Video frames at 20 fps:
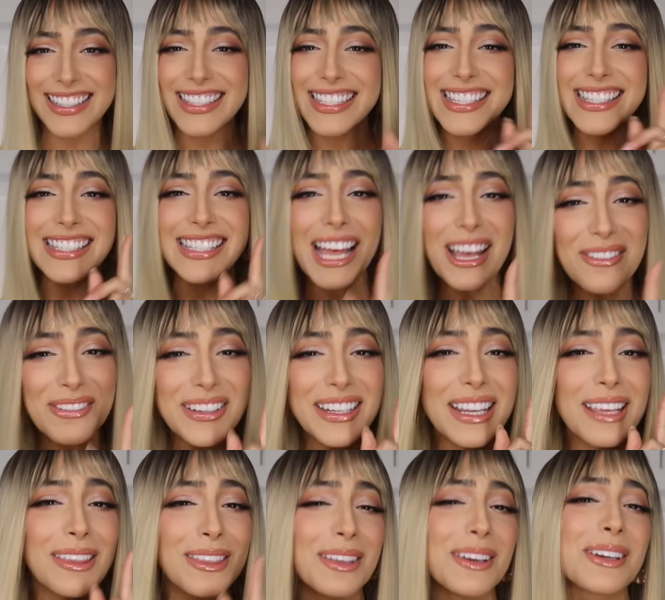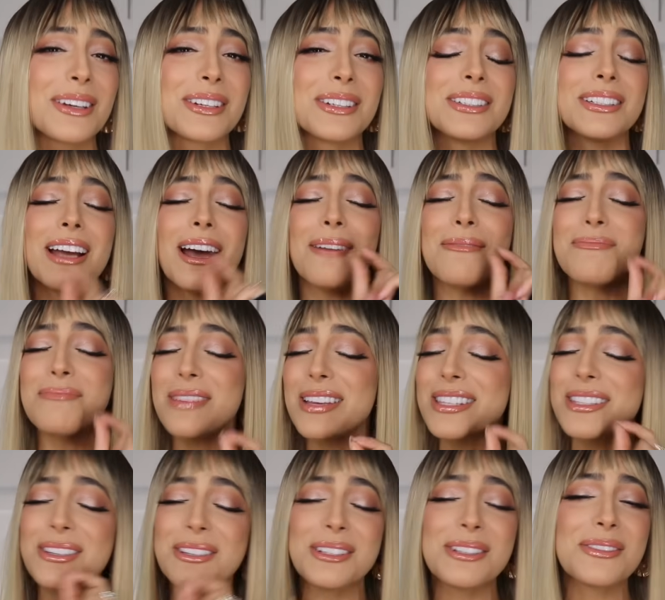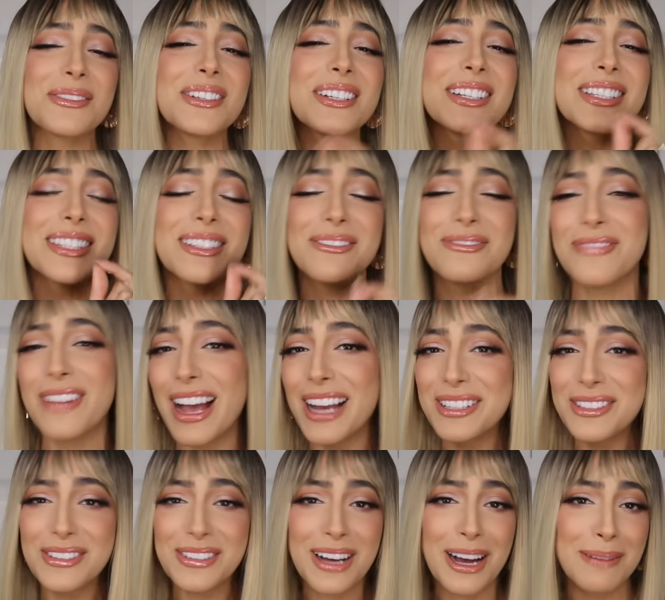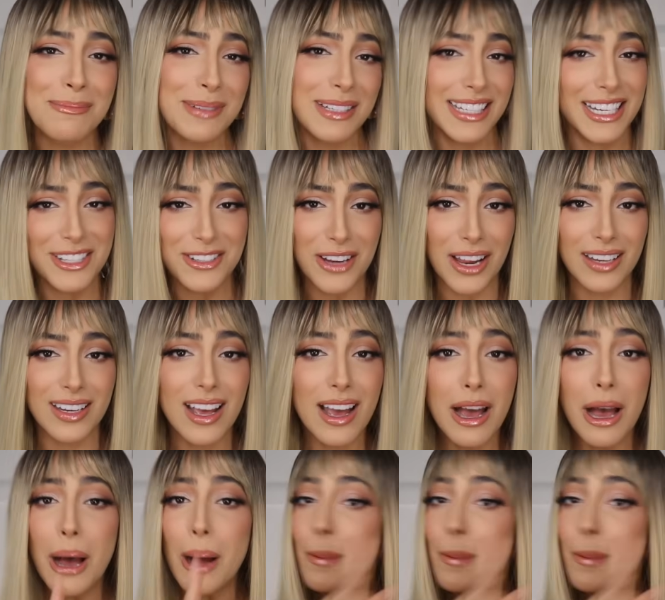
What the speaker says: the 73rd Miss Universe final competition.